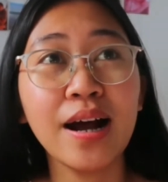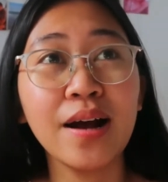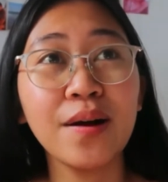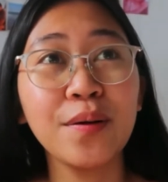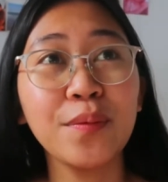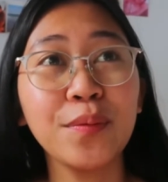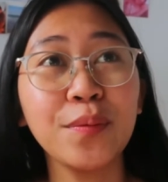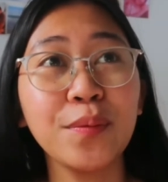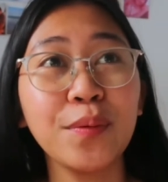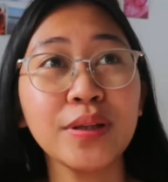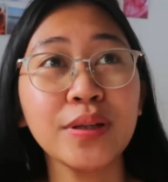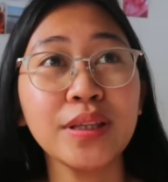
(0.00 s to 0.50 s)

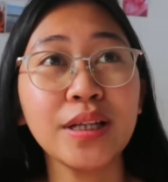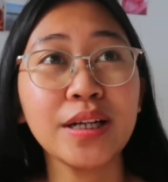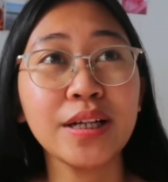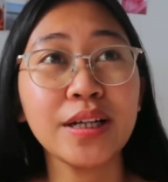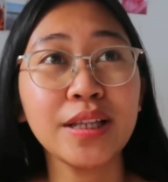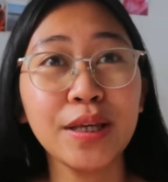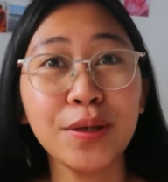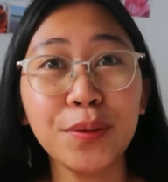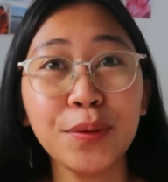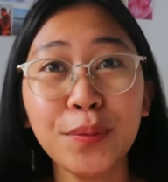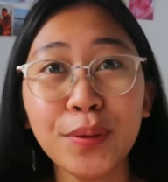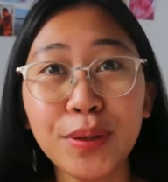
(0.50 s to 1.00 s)
What are
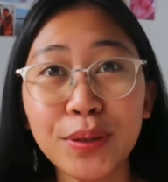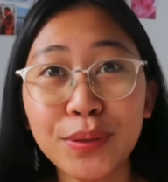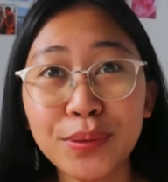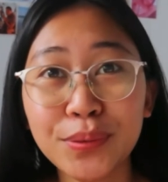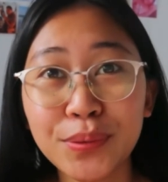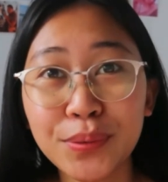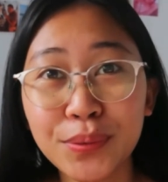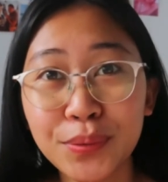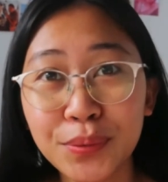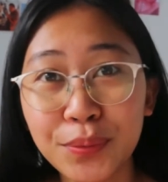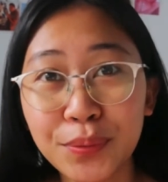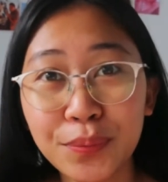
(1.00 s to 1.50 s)
they going to
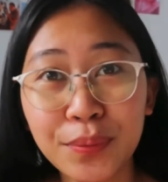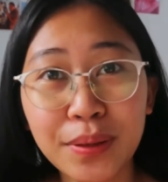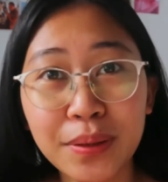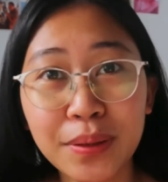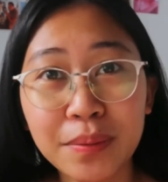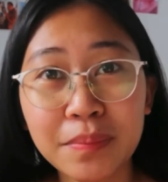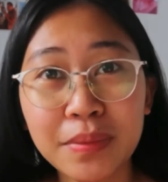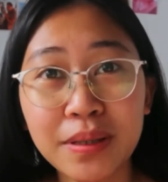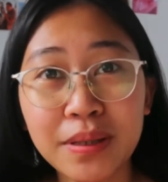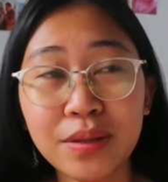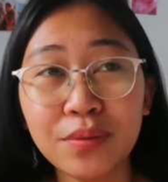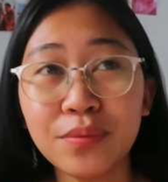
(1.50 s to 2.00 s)
do with
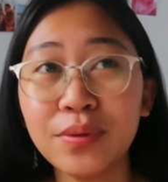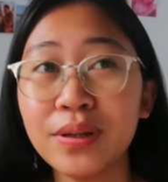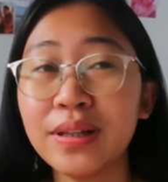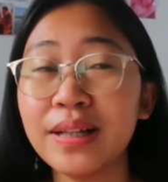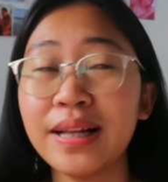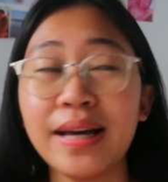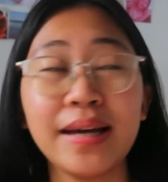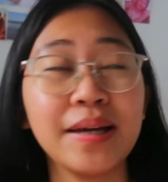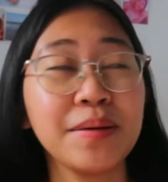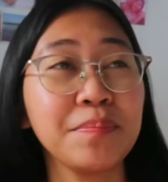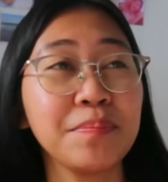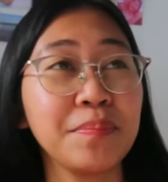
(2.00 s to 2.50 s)
me? Will
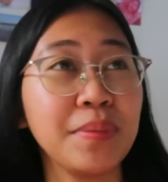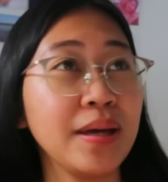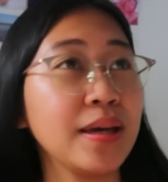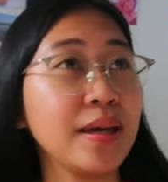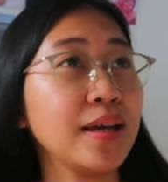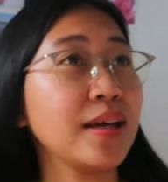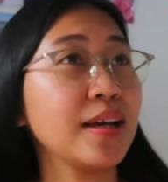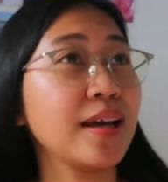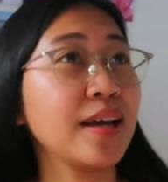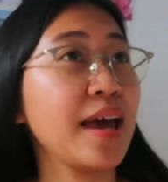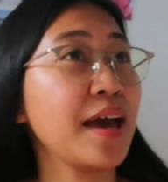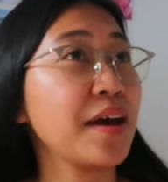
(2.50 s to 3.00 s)
I
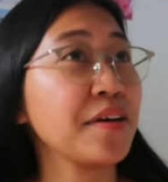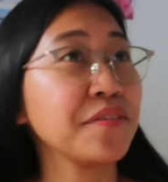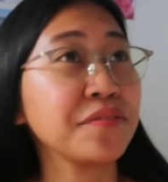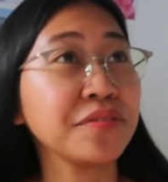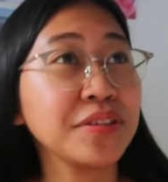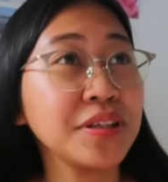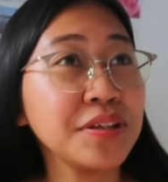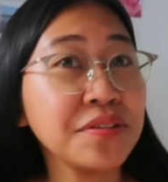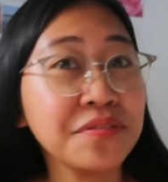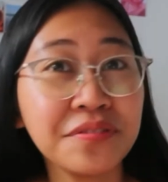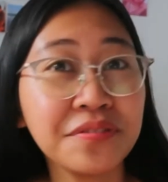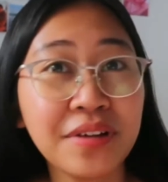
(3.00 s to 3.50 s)
pay
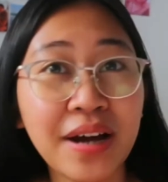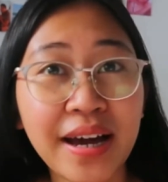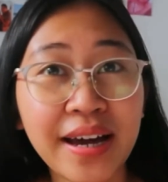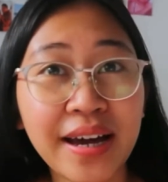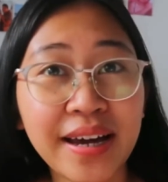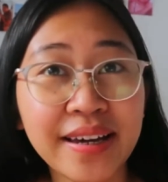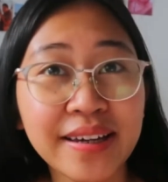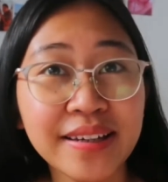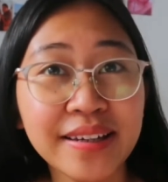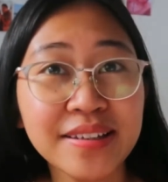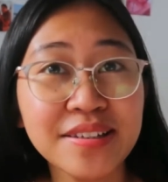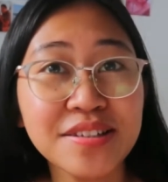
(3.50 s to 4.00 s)
hefty
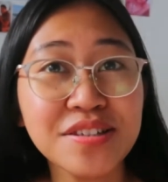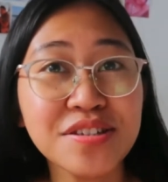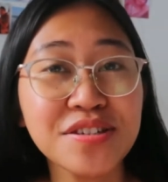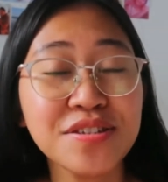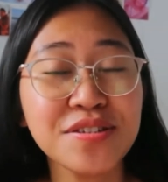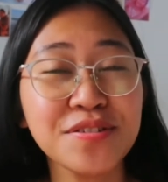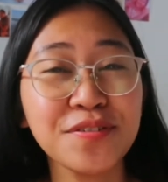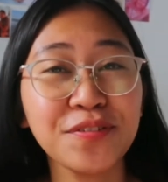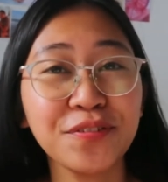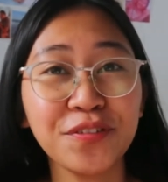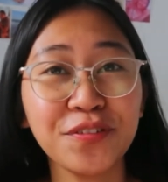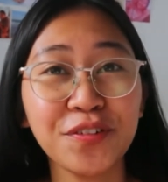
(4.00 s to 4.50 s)

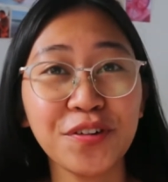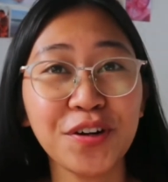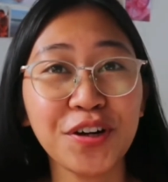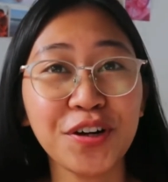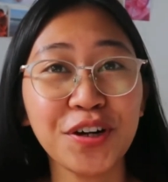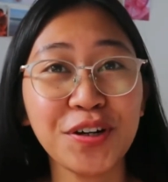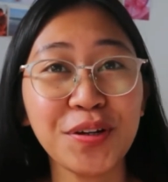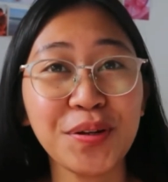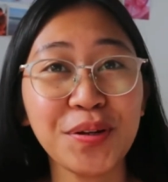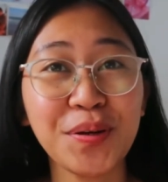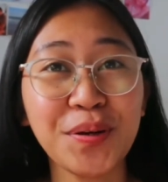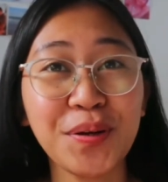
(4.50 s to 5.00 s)
fines
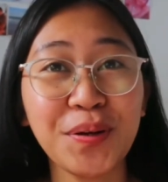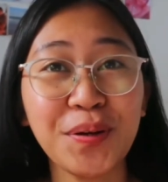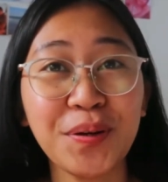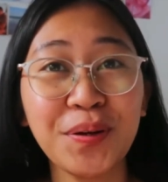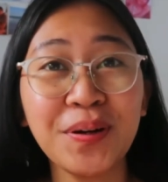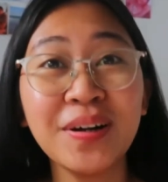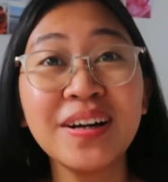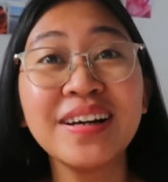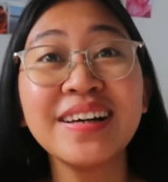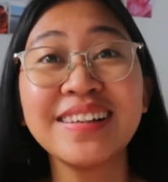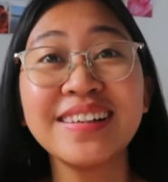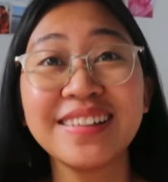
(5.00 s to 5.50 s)
for, you
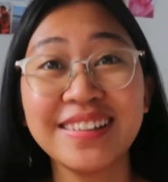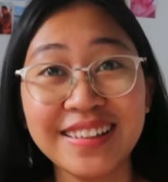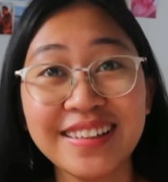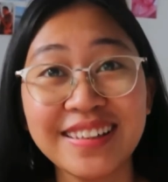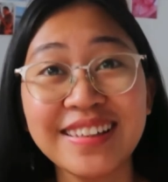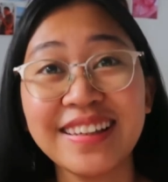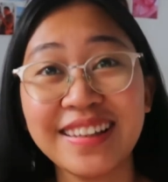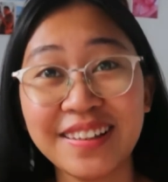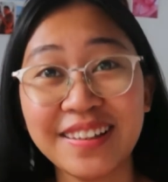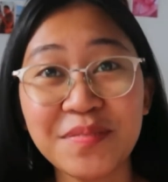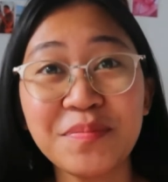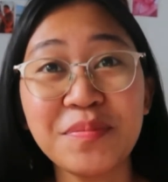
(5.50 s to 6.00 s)
know,
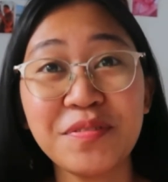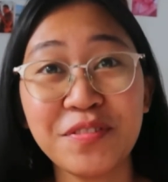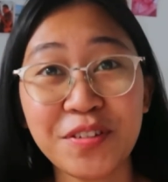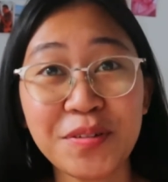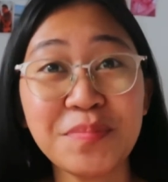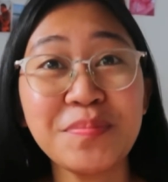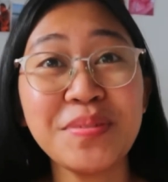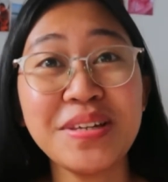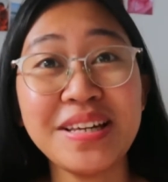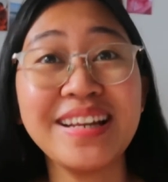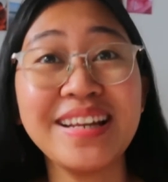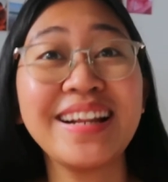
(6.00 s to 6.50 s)

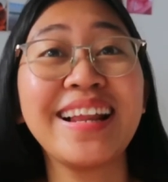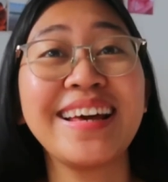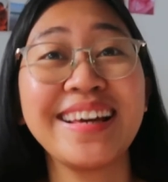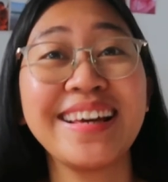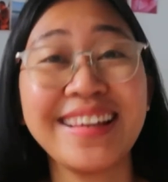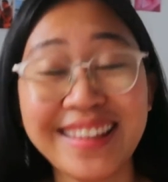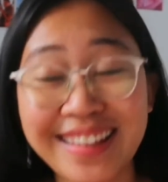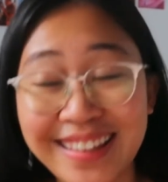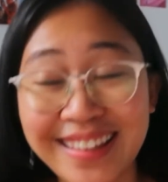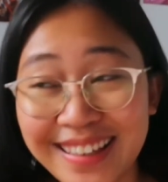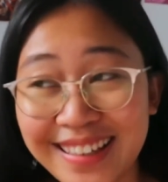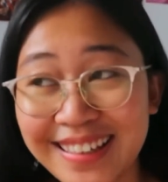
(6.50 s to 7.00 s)
for being
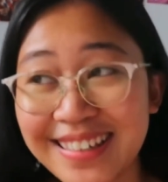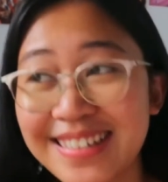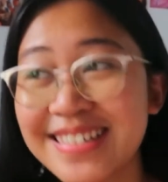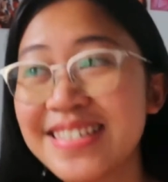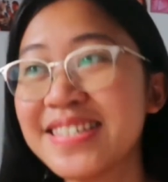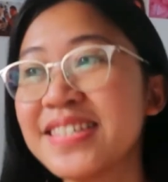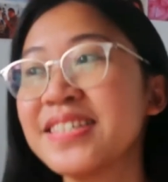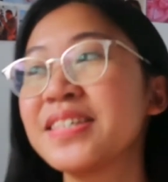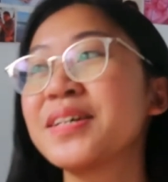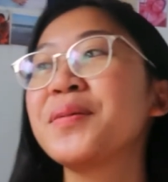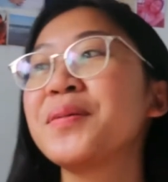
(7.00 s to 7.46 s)
like this?